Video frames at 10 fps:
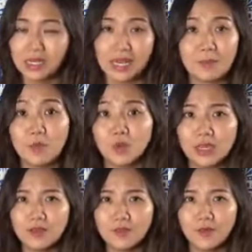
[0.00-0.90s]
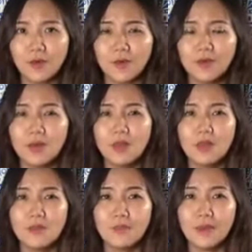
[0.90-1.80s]
that I'm looking for.
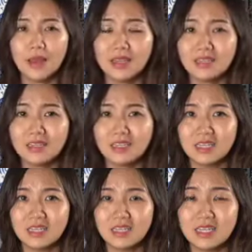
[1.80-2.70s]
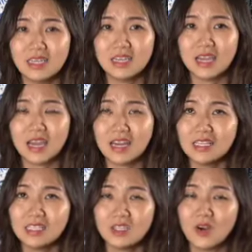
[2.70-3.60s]
But that
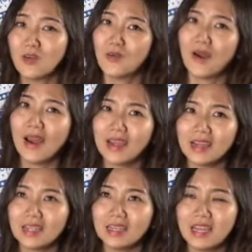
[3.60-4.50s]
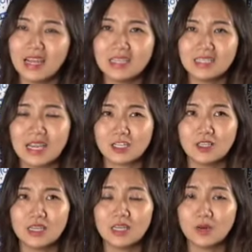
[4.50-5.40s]
is not right. That is
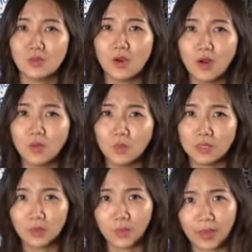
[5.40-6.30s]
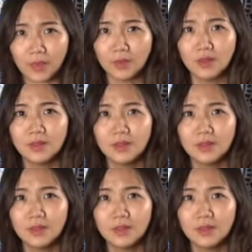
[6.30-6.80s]
actually a wrong worldview,